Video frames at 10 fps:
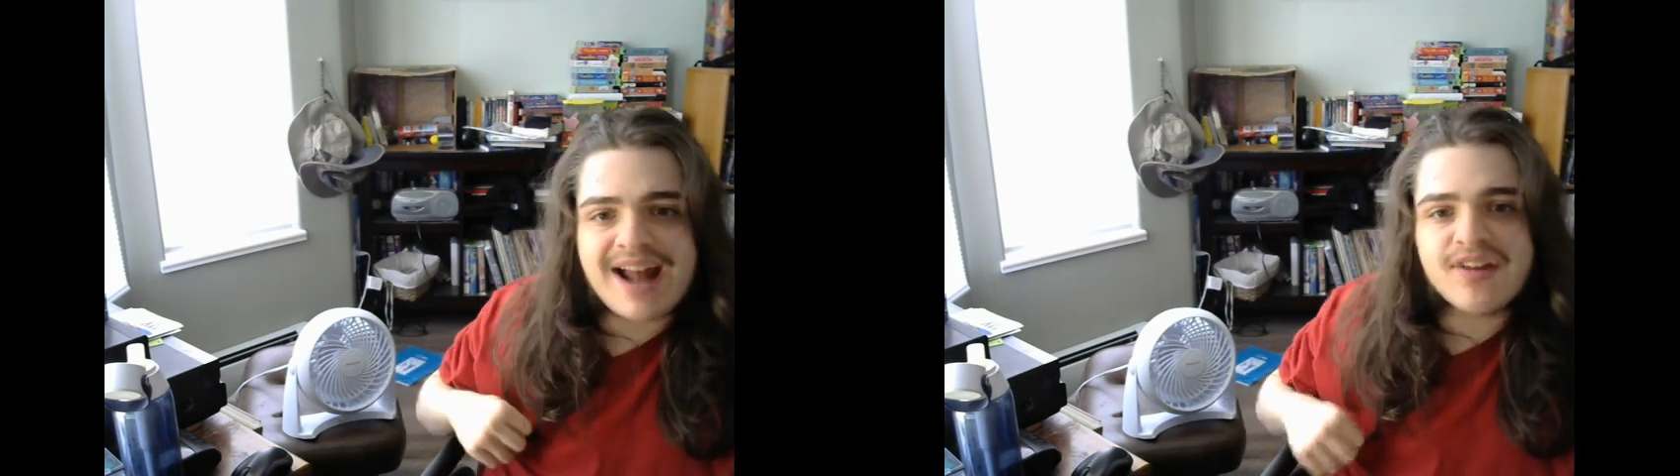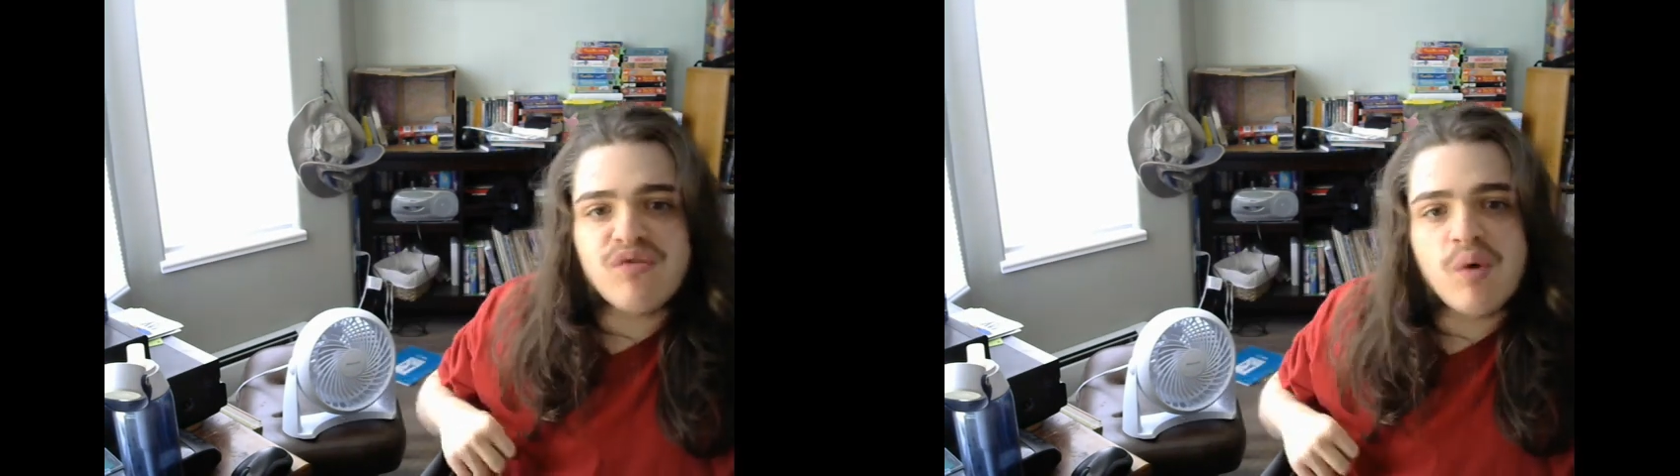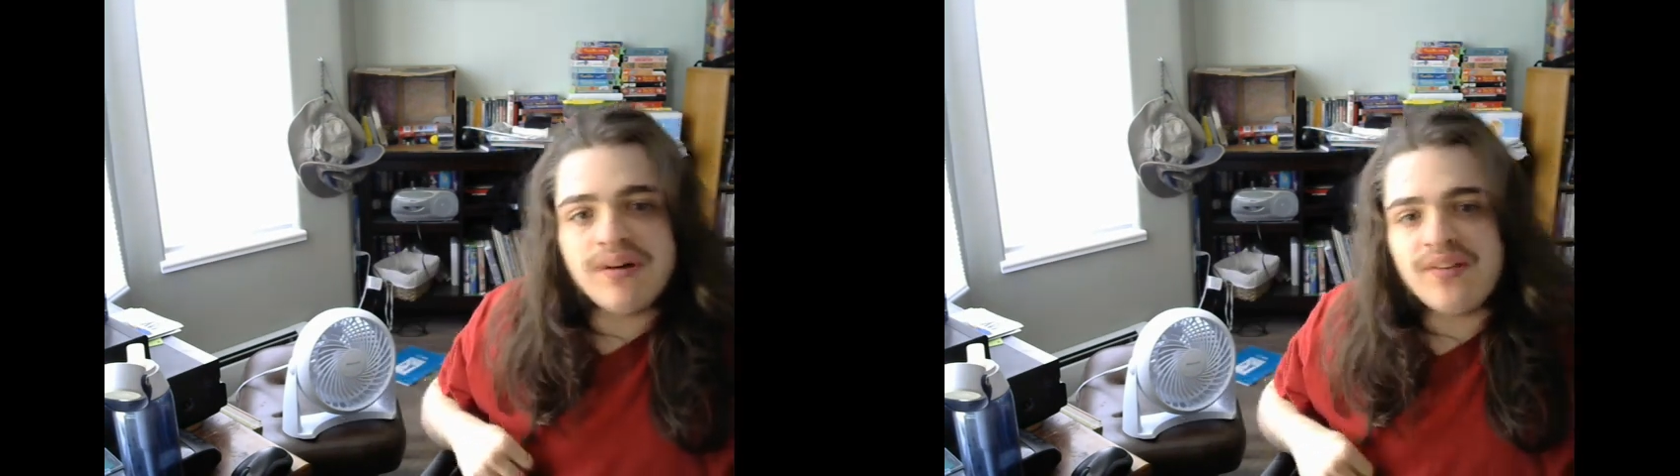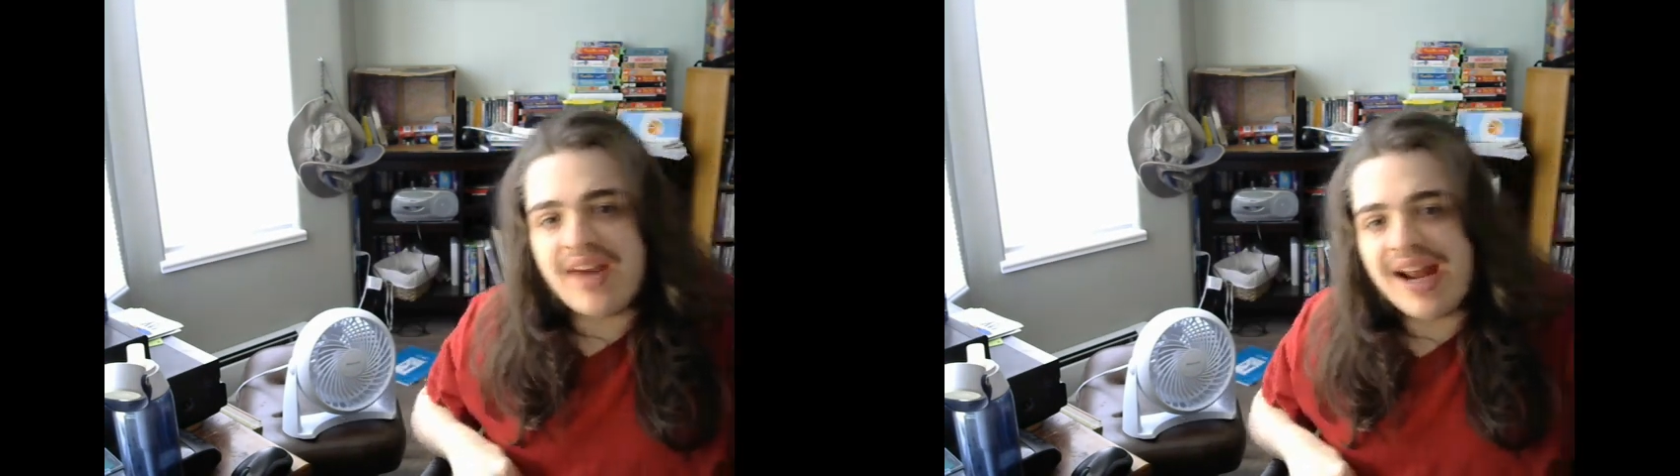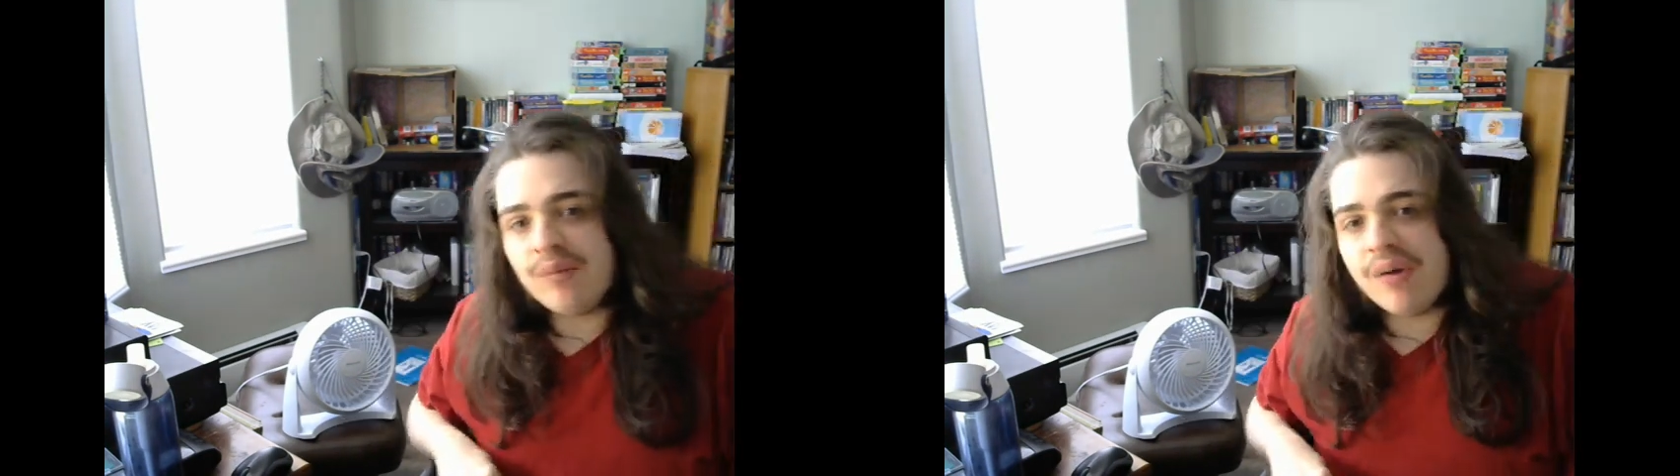that's for the
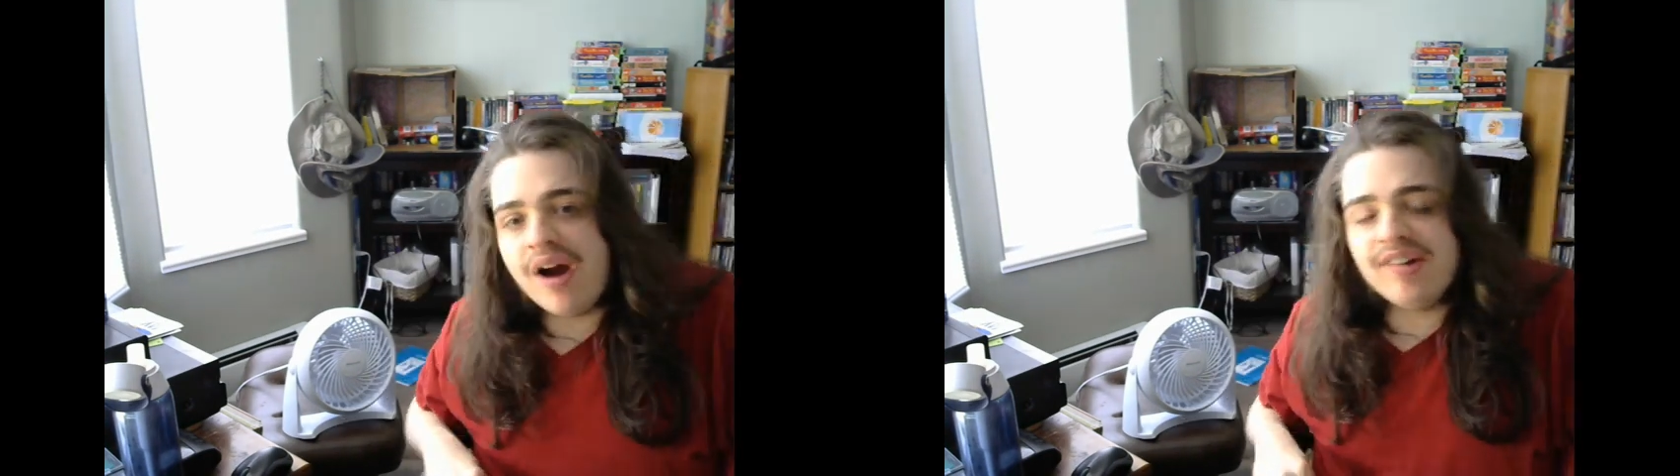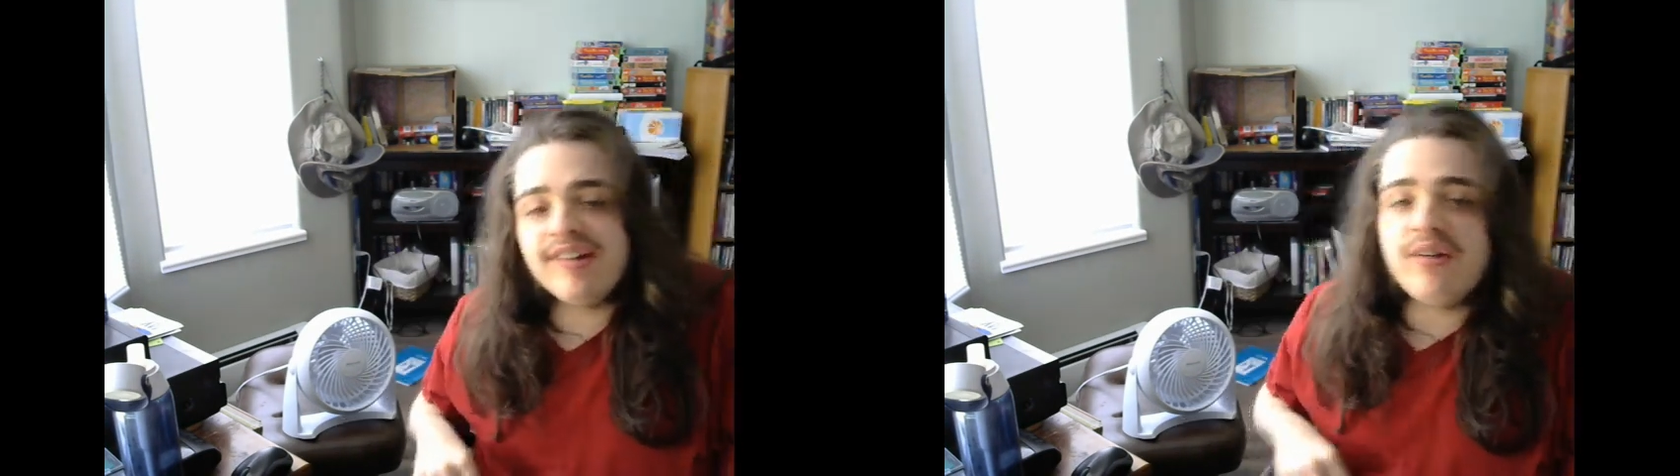Science Project